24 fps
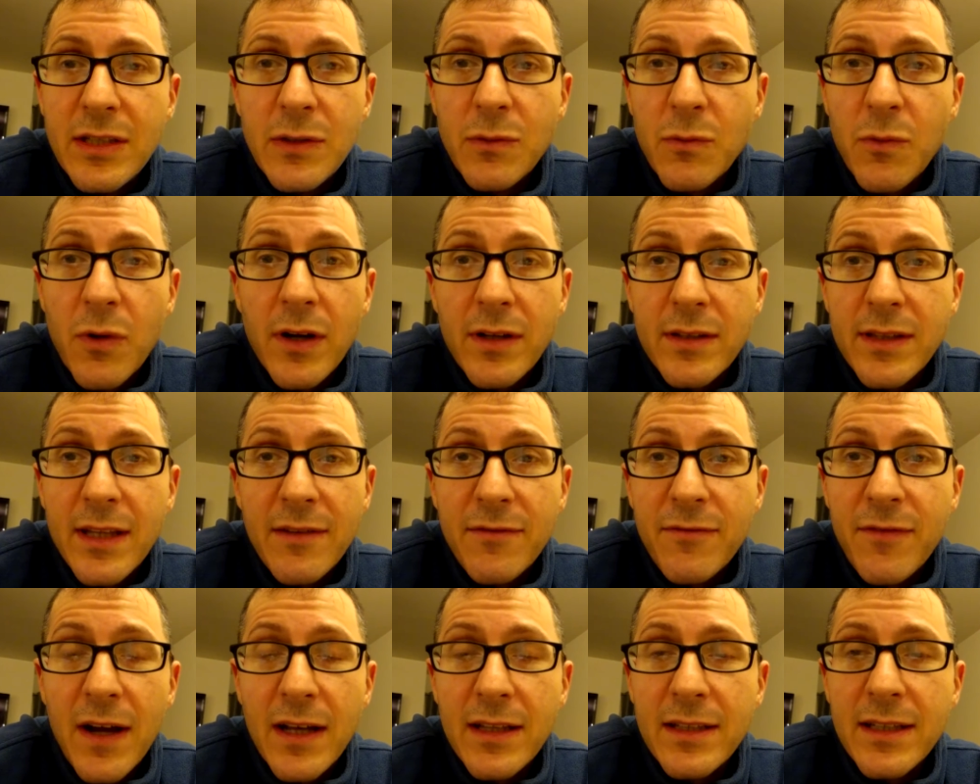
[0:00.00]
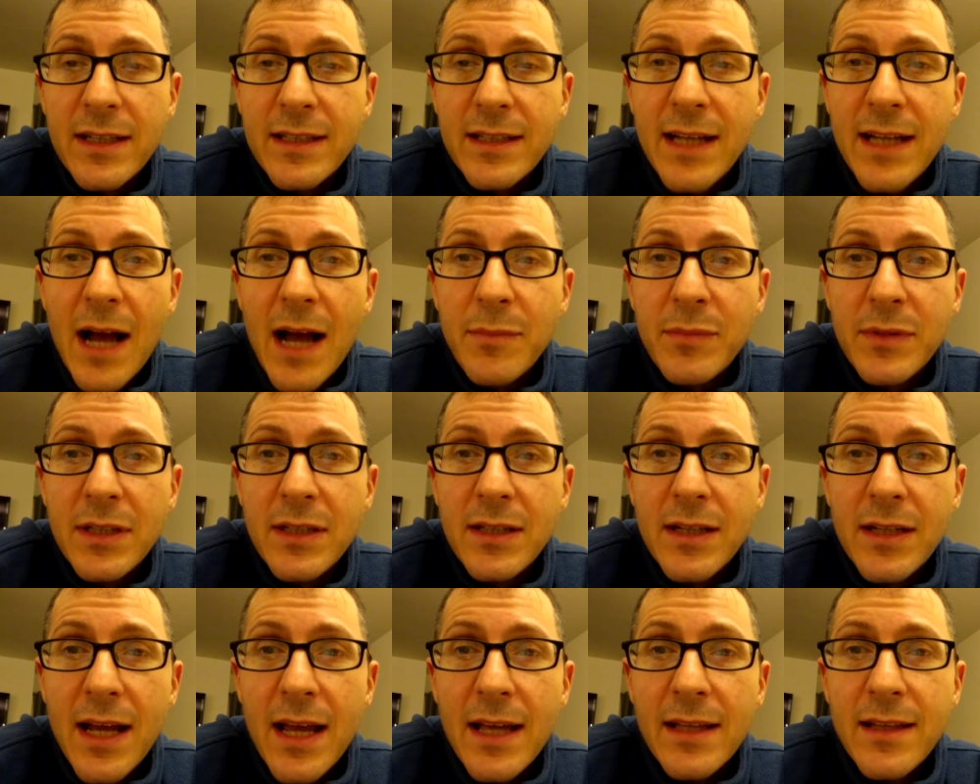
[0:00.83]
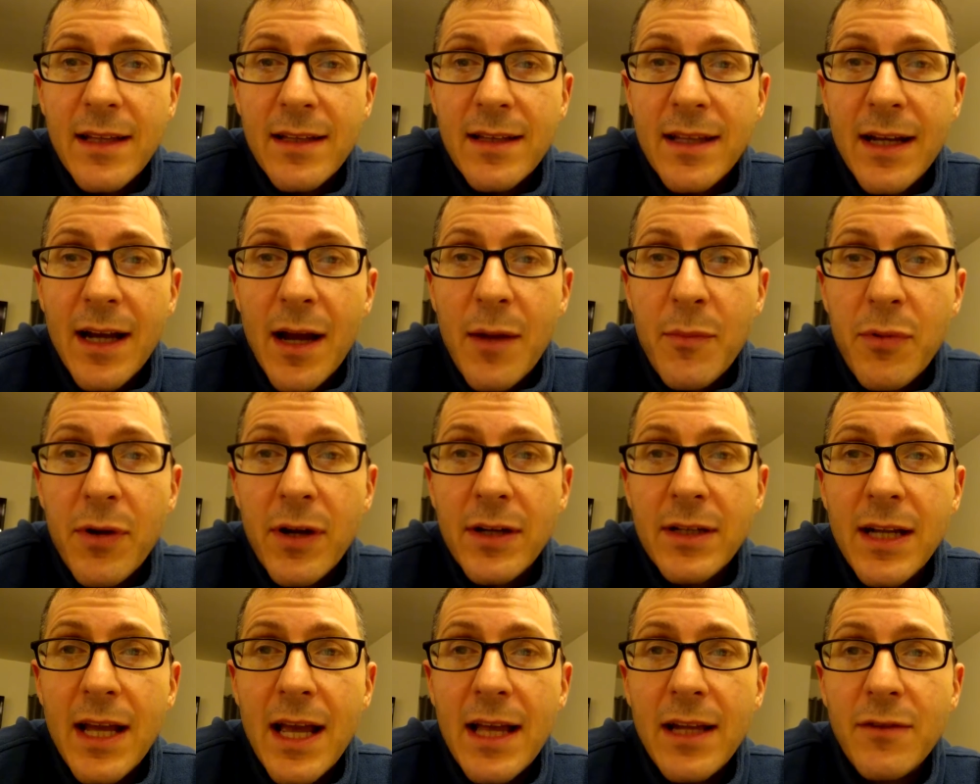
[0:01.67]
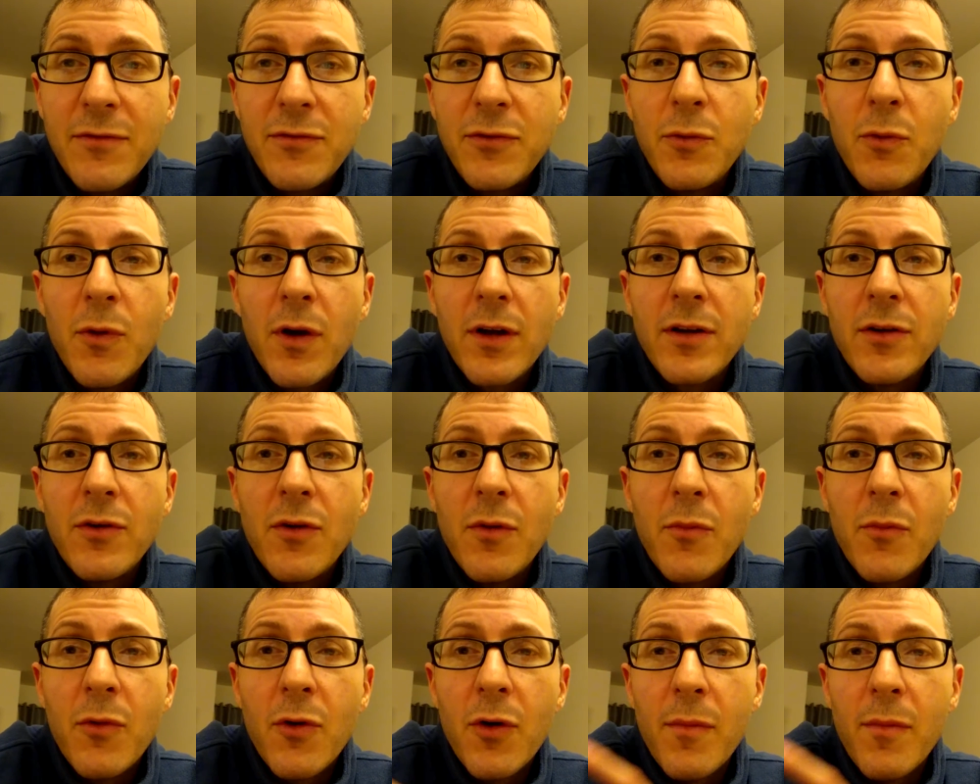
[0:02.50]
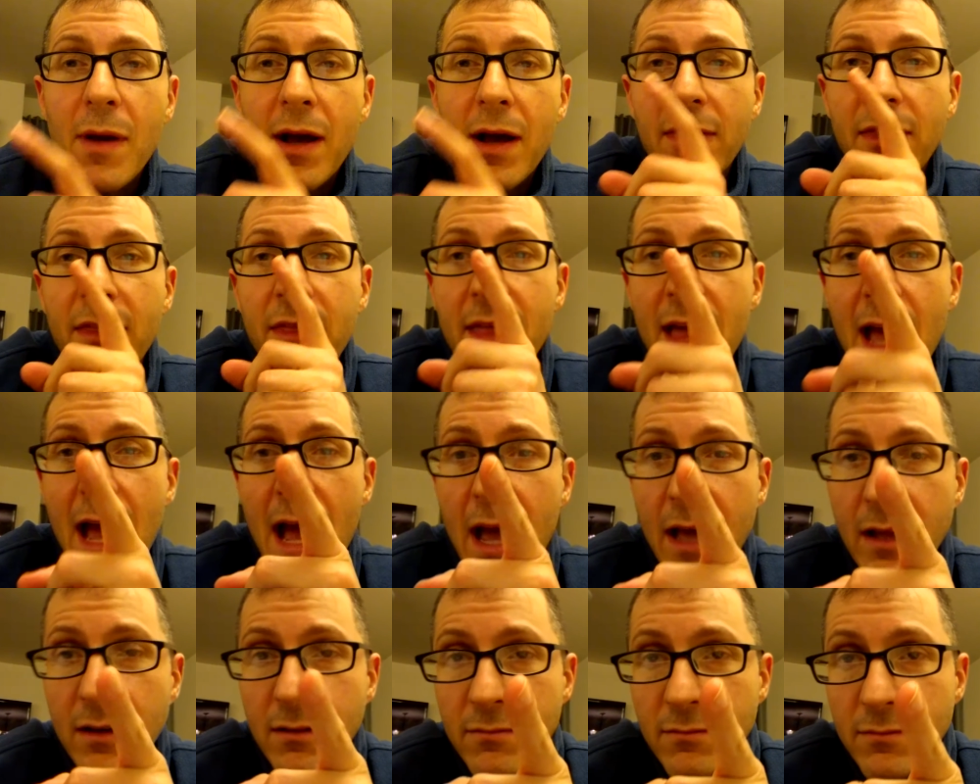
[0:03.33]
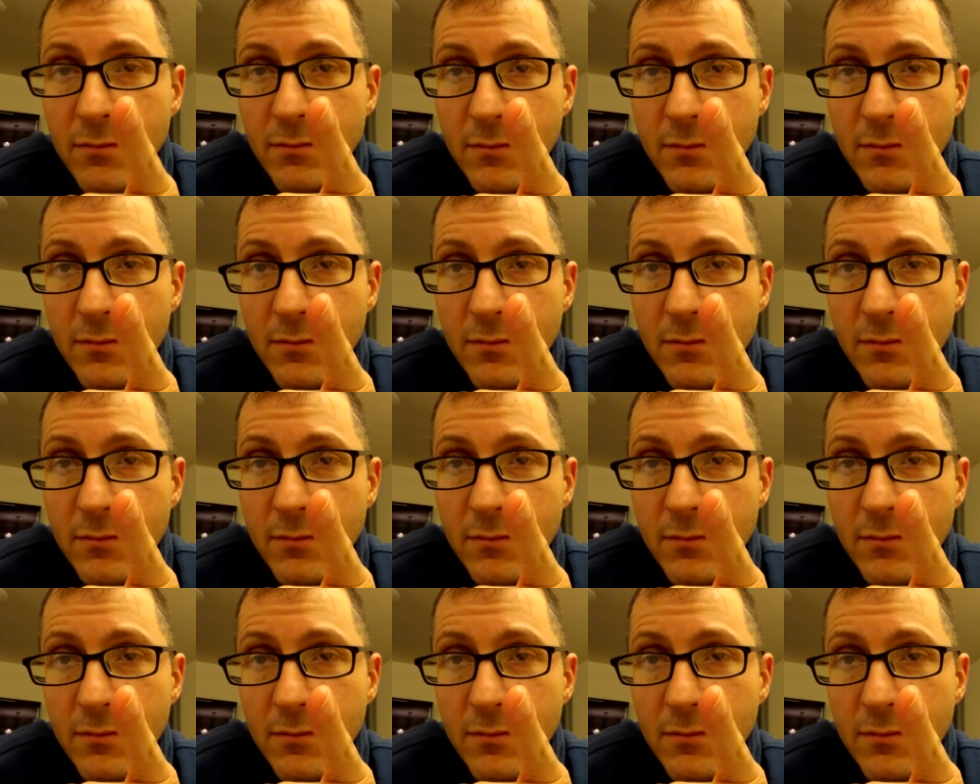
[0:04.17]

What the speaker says: didn't work. They finally adopted, and then they got pregnant. And if you want to know more about that,